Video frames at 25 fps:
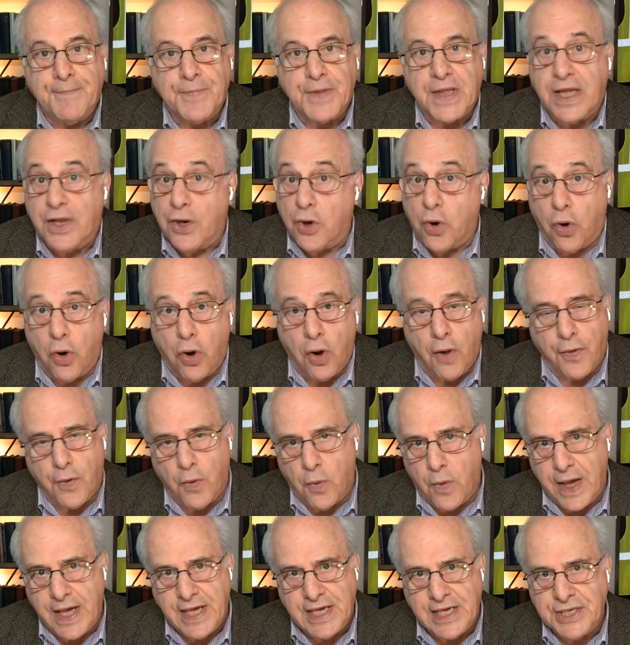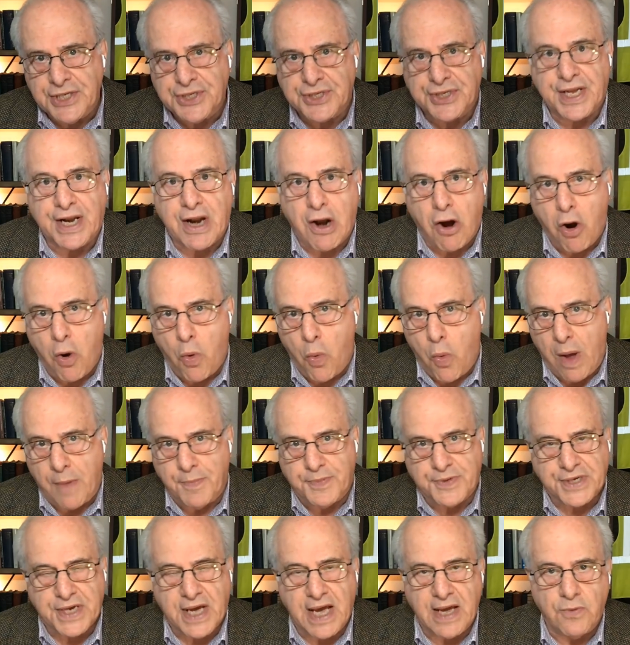in all the ways that our
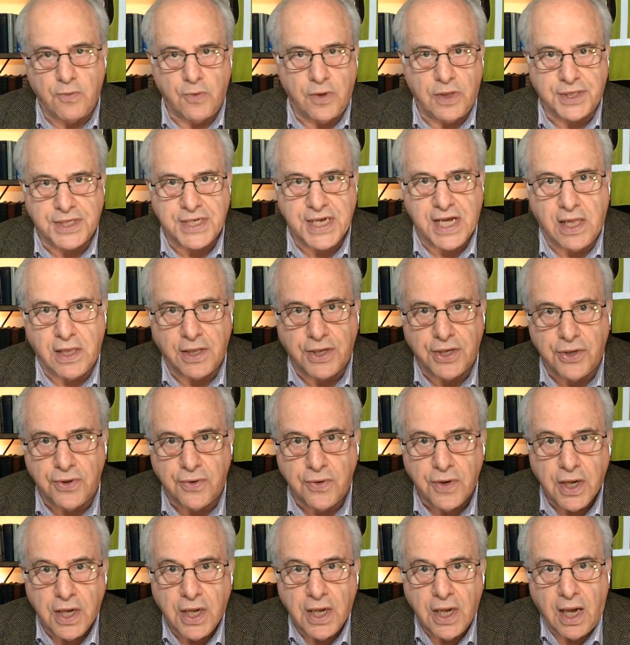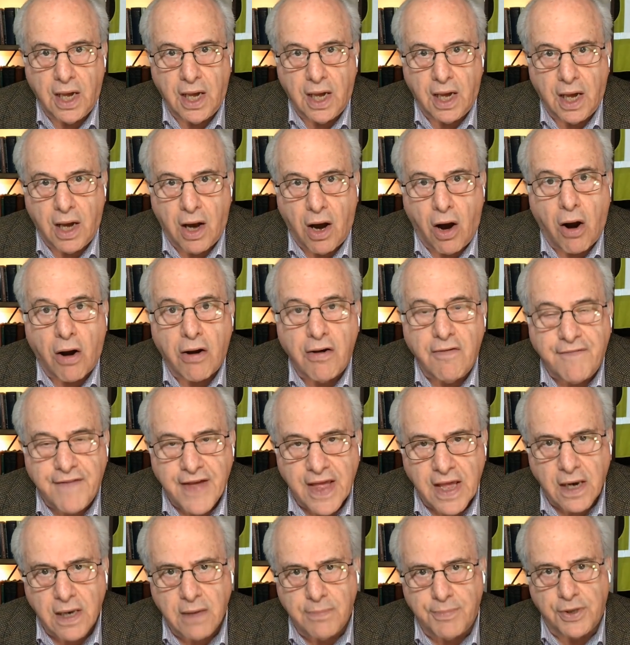website will tell you uh, are
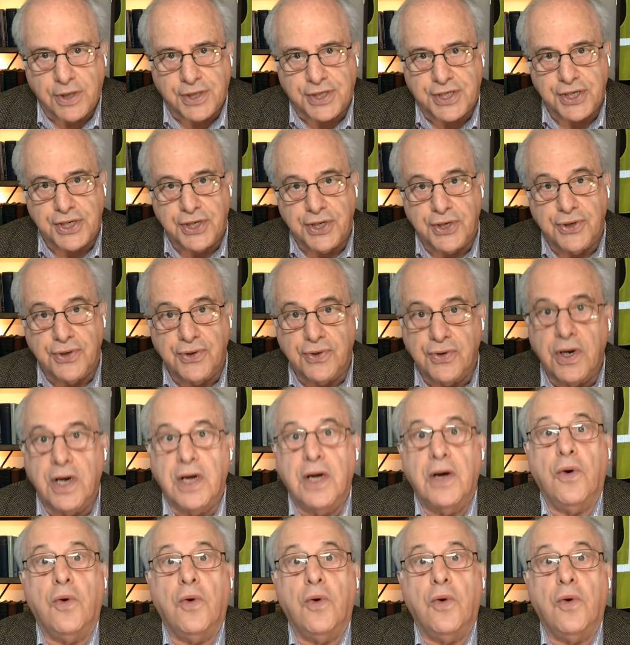available to you,